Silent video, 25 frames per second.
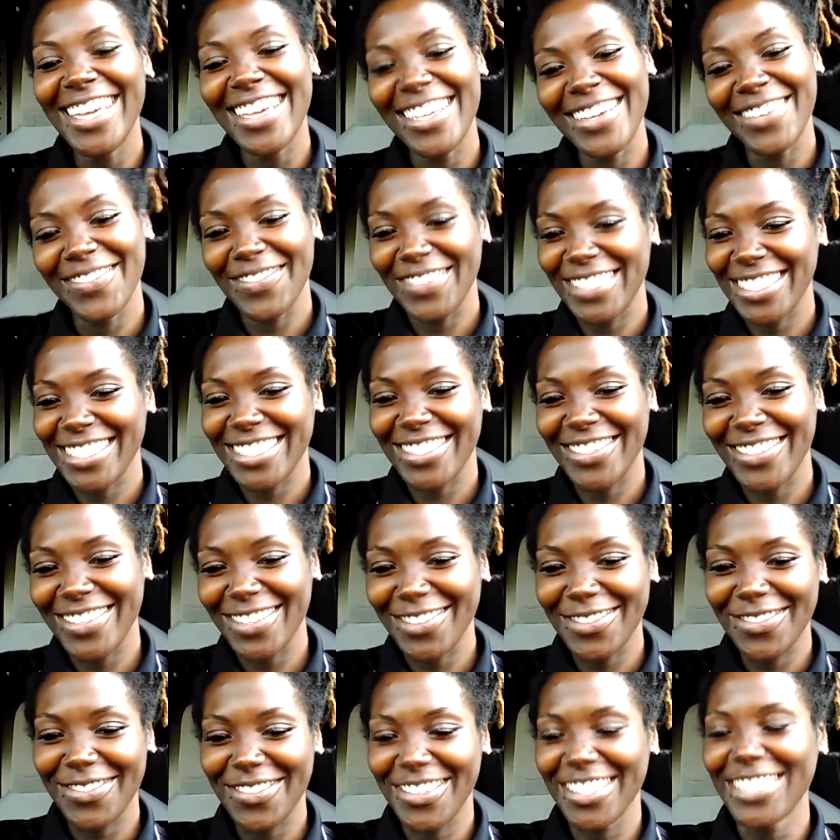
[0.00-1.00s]
And Mr. Love
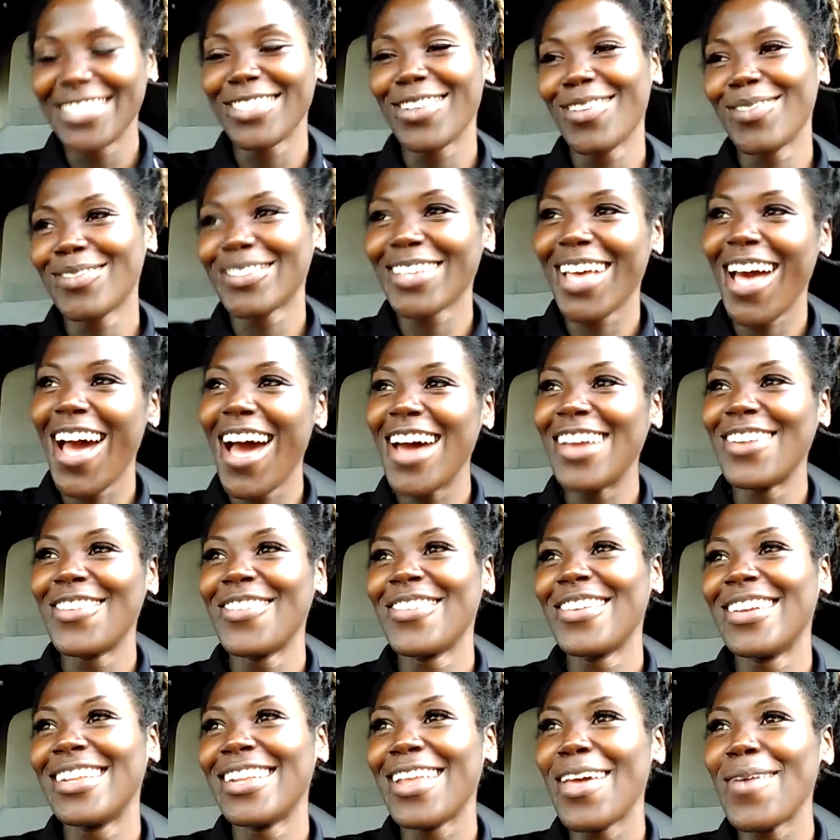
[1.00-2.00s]
voice, I'm tired of
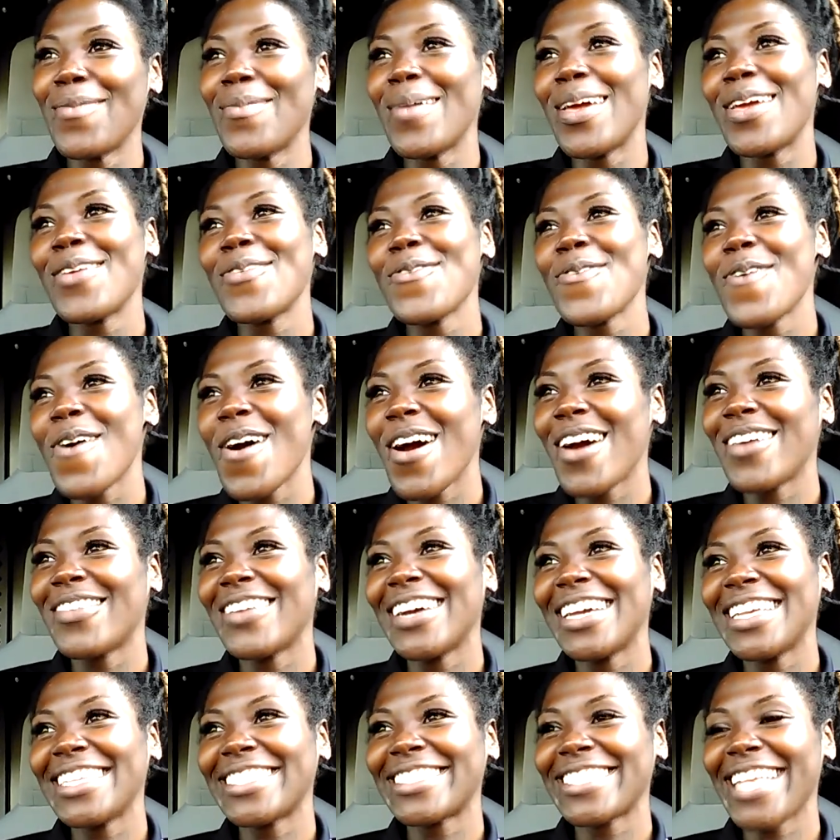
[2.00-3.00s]
hearing that, man. You
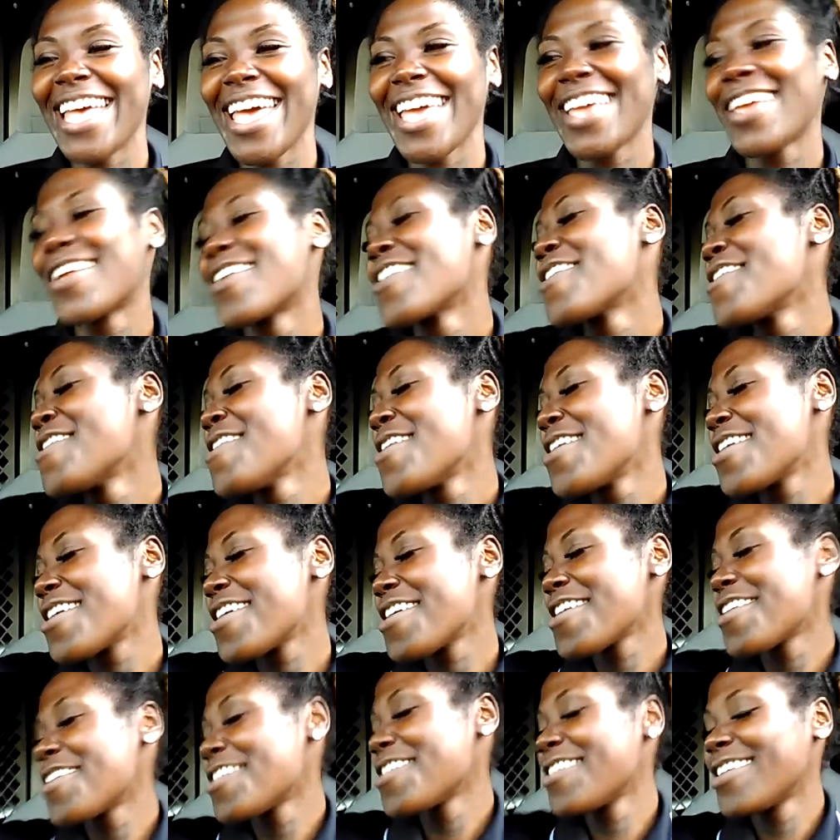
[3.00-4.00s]
always say,
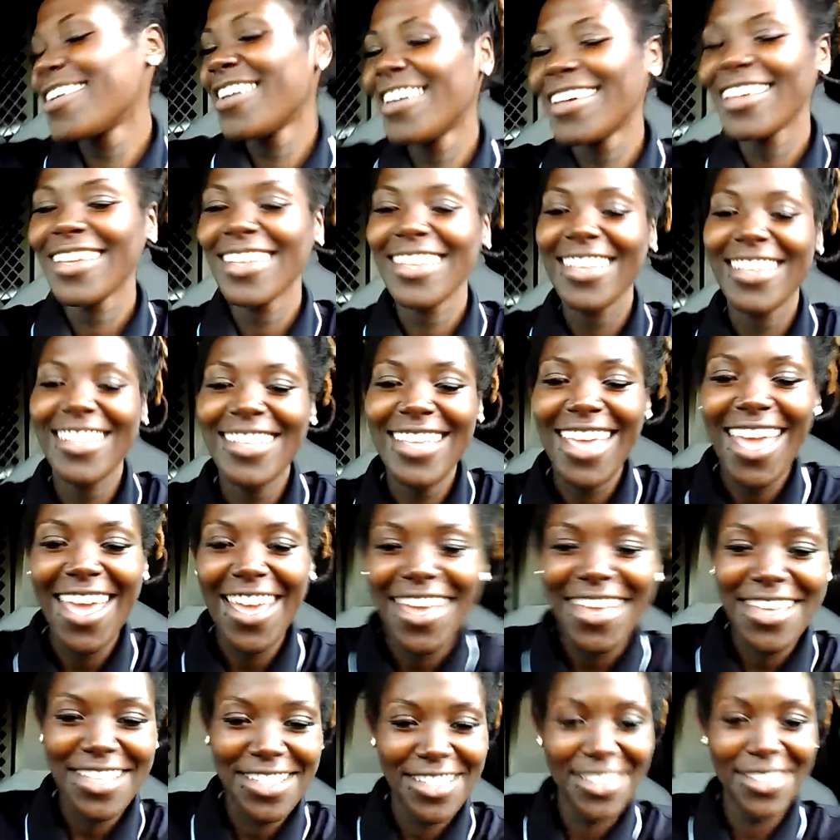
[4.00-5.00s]

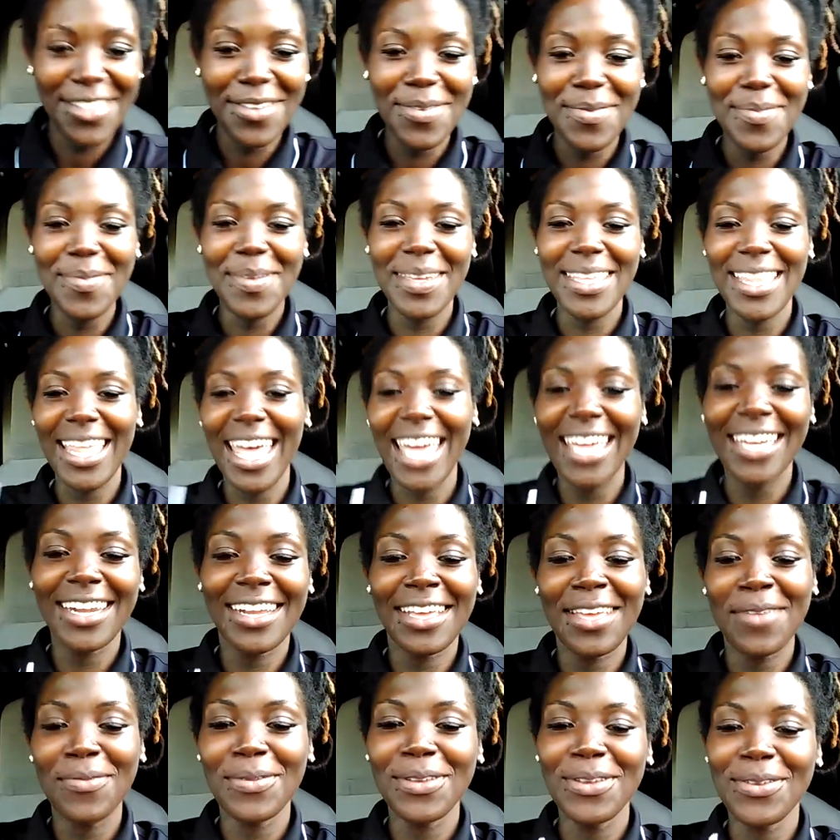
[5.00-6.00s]
yeah, a little bit later.
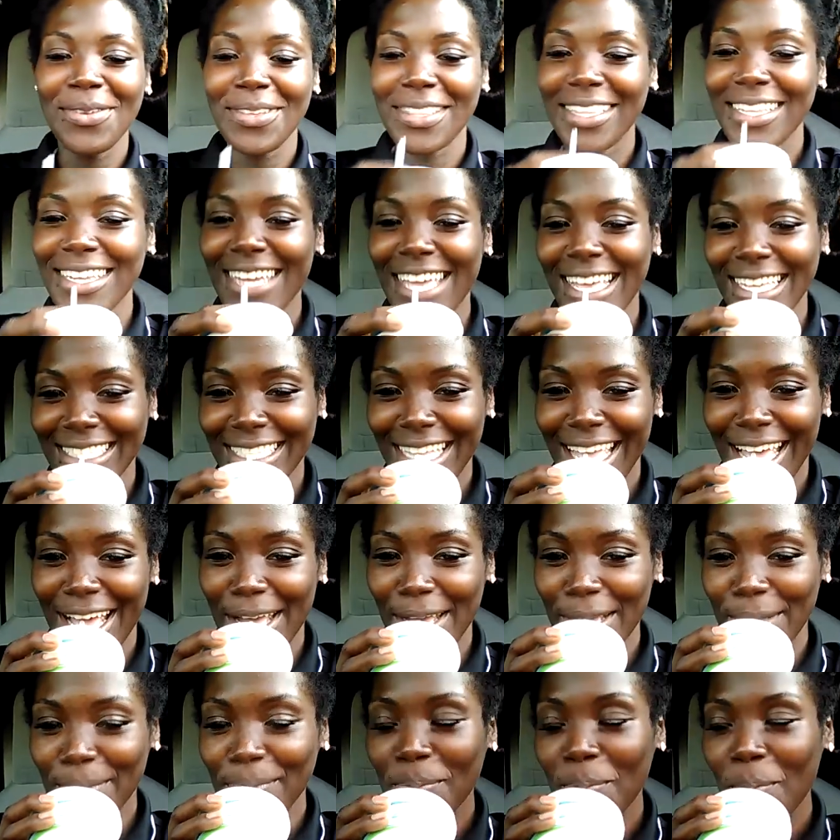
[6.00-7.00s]
Can we do it the next time?